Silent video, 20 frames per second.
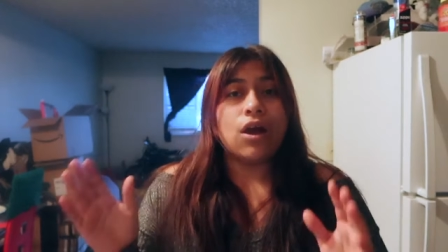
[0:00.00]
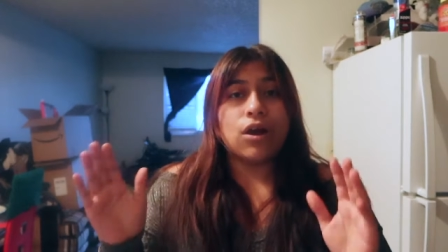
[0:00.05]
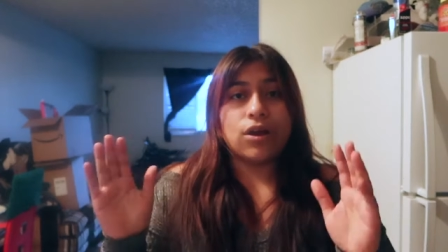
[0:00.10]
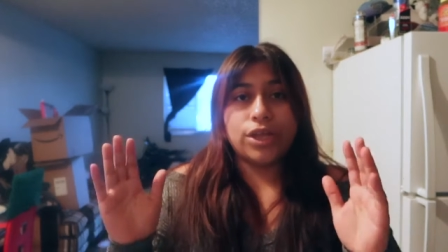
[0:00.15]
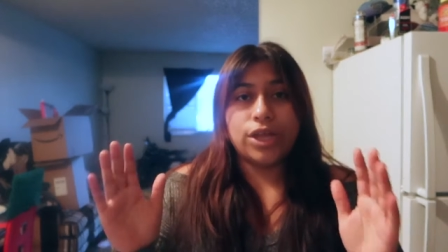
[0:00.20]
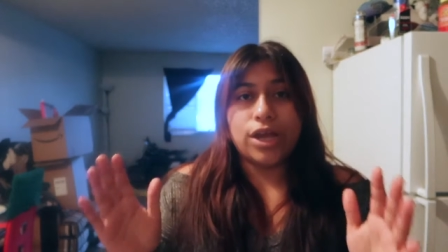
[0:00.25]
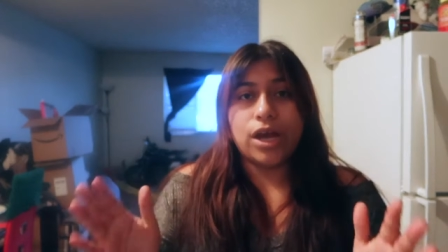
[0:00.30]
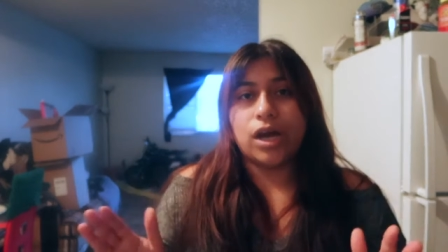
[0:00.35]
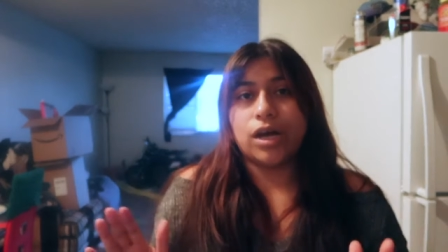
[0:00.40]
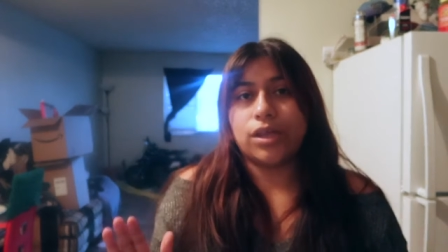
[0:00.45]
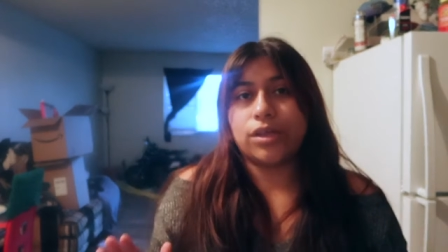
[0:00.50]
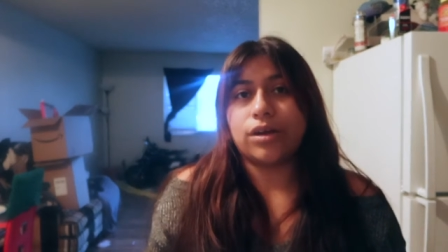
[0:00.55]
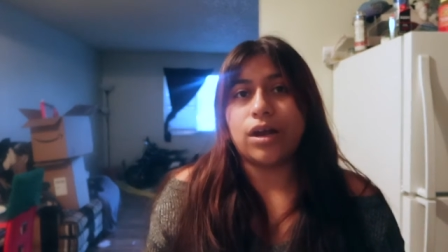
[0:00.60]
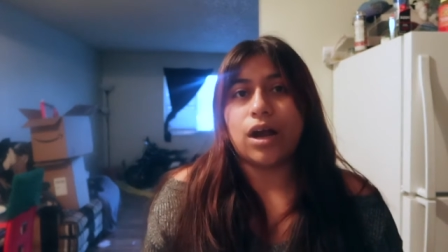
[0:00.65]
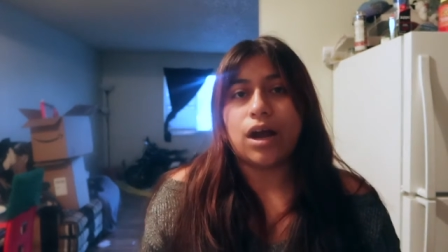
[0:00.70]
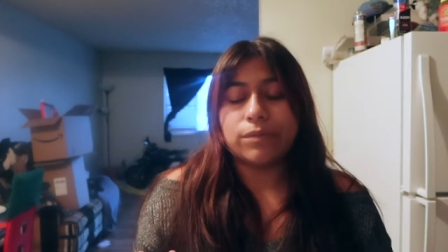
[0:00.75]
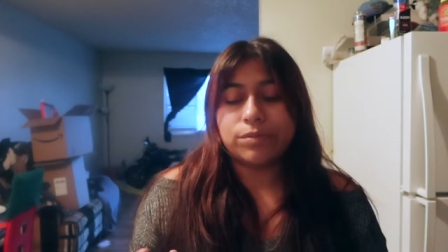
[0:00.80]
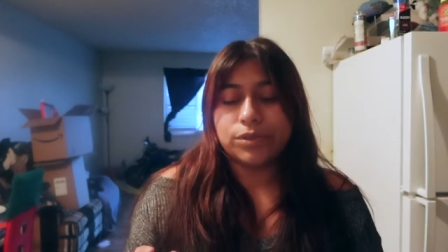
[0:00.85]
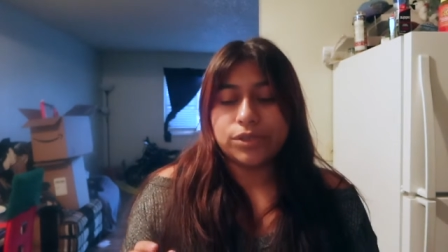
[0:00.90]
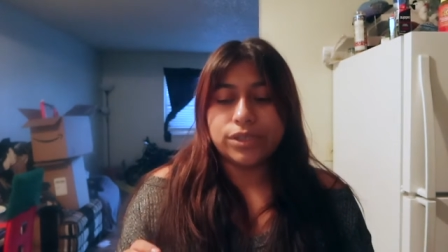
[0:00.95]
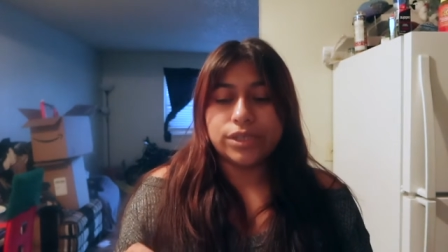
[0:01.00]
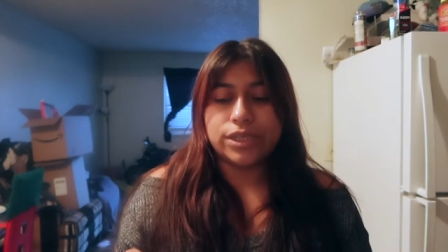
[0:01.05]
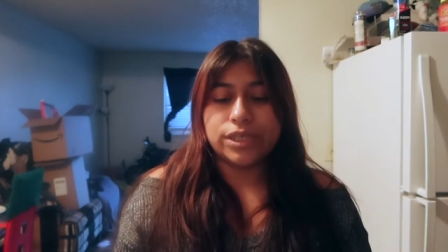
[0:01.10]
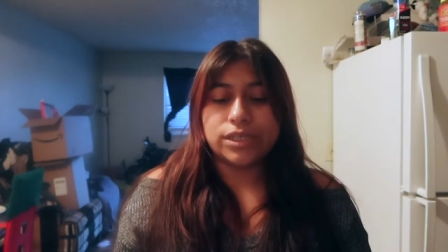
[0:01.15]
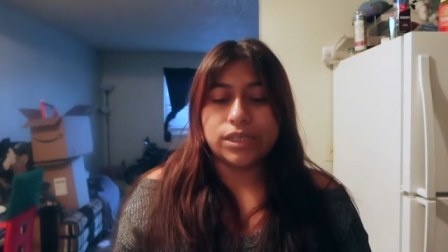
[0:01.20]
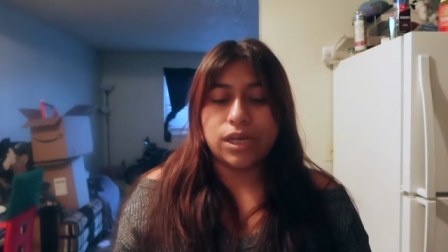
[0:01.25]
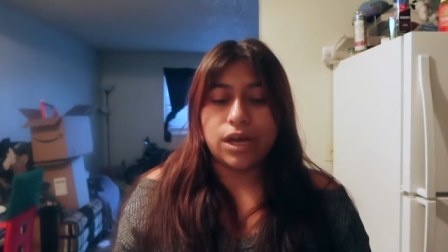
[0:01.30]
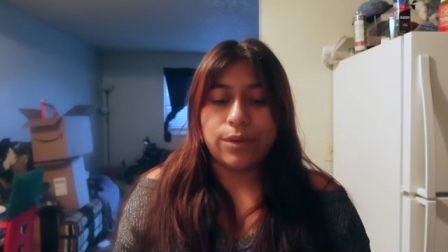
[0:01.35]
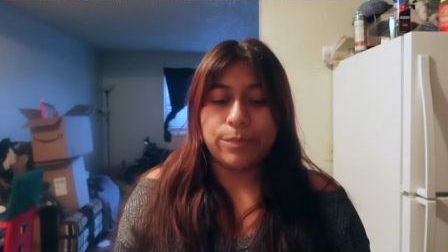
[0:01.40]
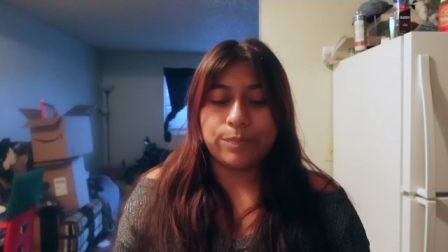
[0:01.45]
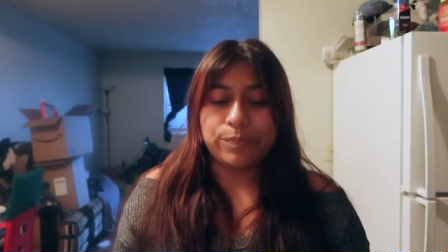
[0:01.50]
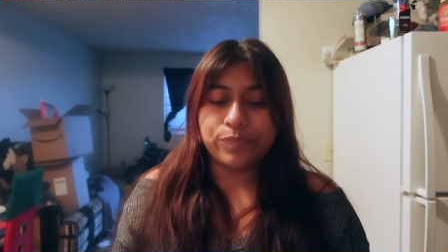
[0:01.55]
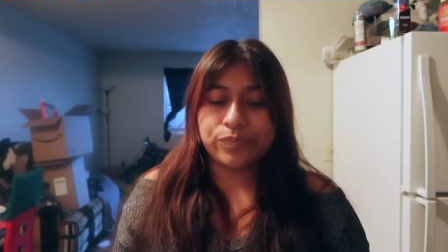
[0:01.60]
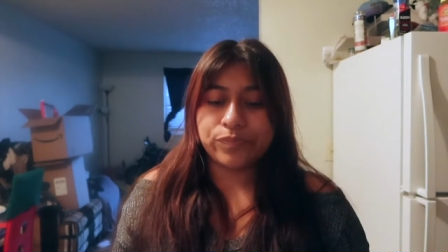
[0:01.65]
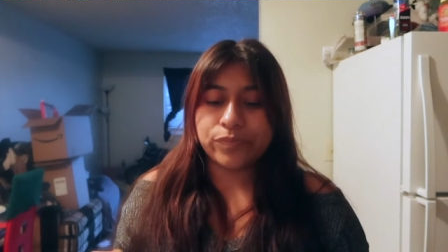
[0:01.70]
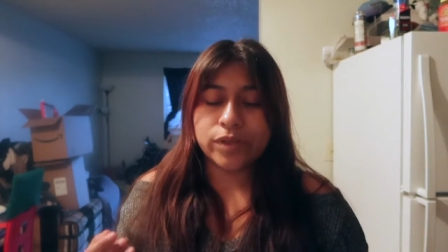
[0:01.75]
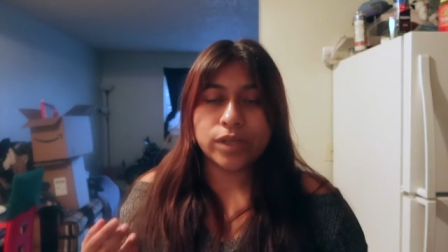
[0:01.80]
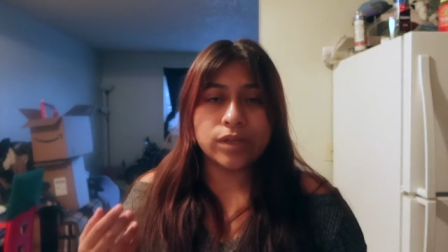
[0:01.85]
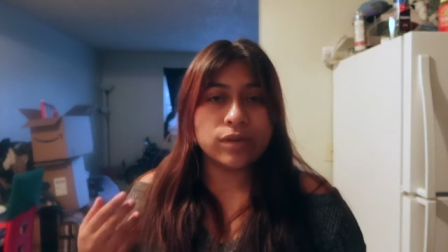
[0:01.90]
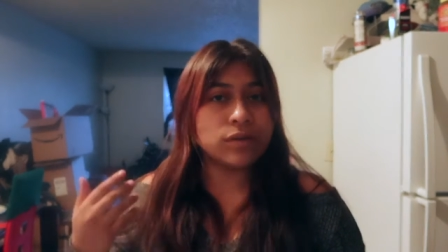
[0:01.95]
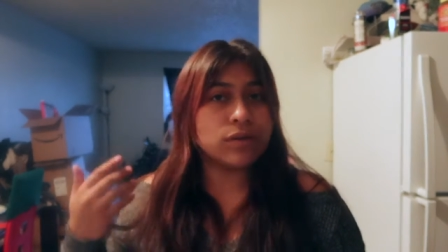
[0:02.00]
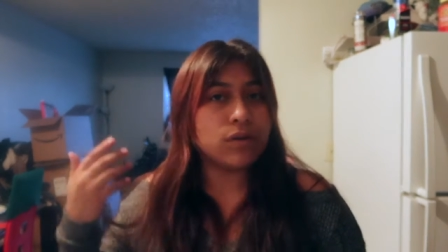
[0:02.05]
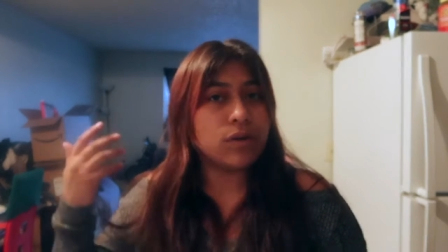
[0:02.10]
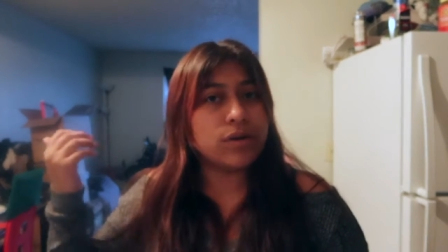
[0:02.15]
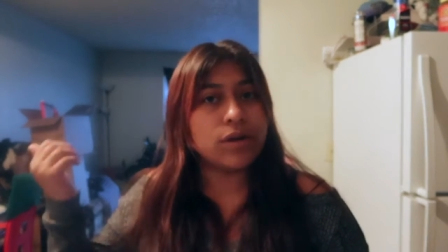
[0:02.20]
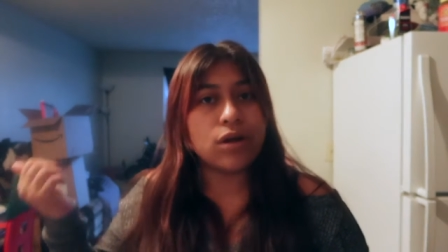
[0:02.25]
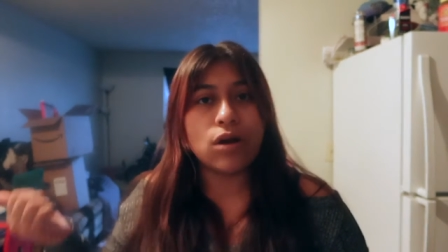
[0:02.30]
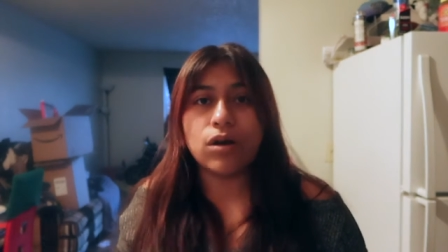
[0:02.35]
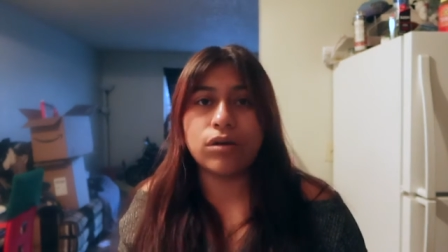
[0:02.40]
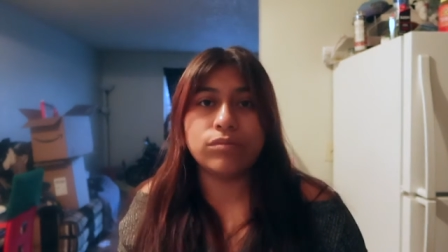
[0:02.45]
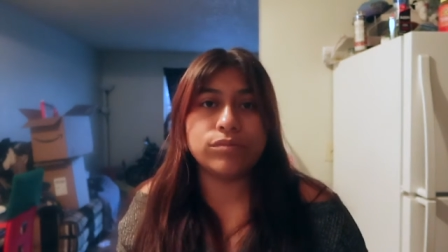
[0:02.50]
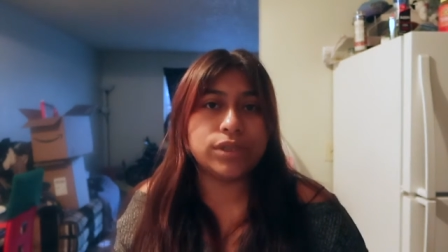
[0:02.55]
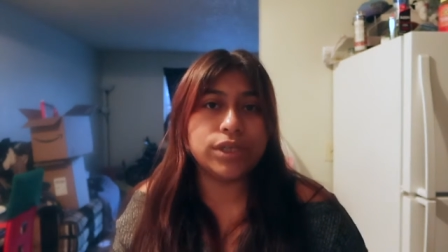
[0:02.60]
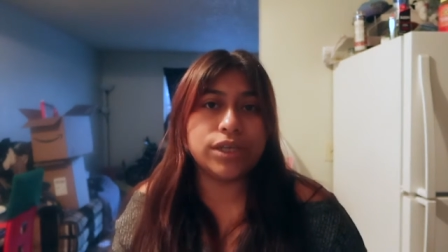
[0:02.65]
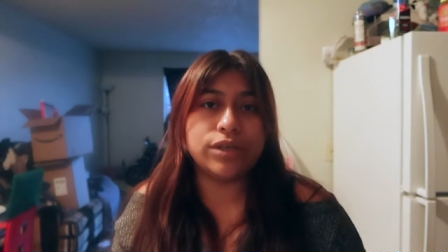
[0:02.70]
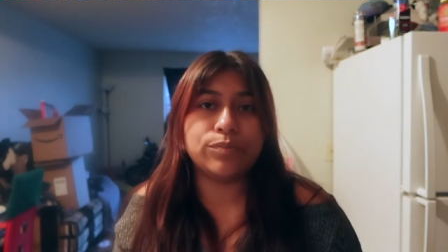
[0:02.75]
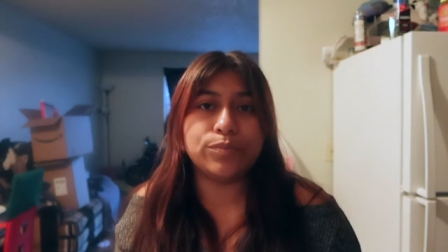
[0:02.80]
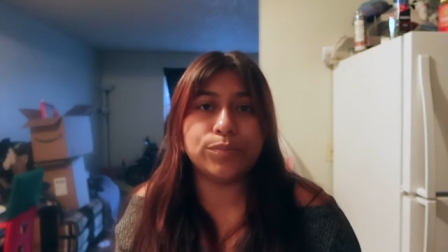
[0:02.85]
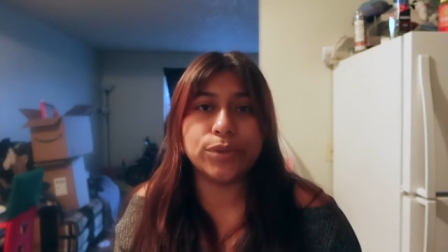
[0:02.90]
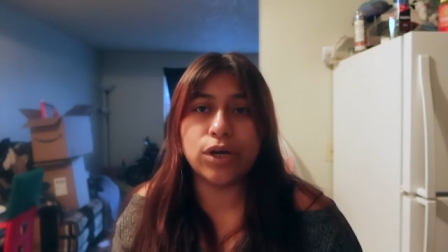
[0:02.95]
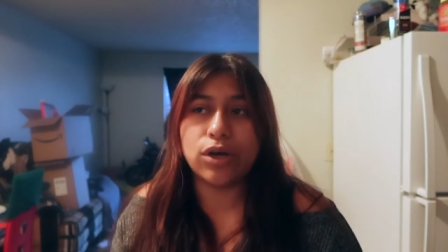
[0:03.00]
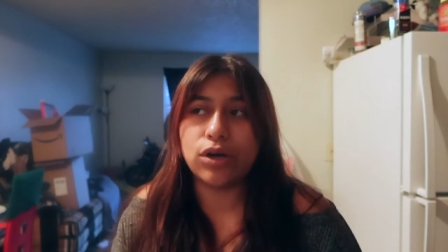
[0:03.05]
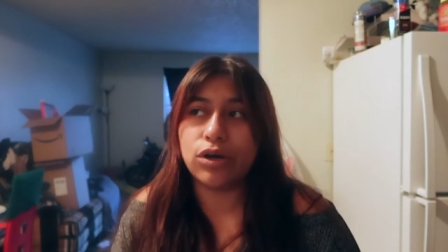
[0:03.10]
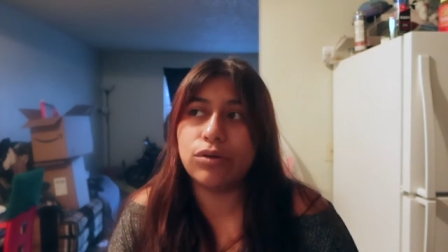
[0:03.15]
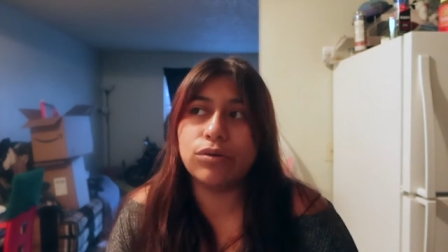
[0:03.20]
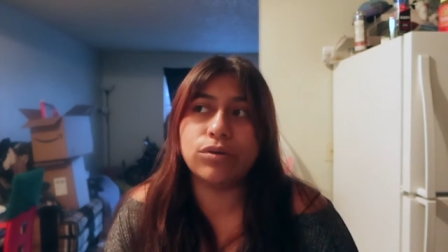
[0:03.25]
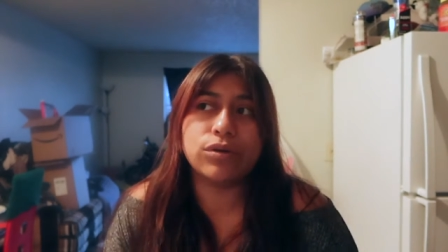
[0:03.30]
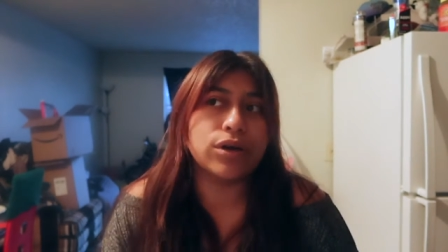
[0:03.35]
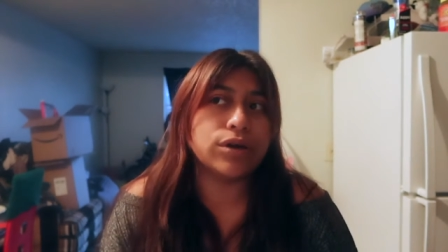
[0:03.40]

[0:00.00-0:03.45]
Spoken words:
Or the other option is go to Home Depot,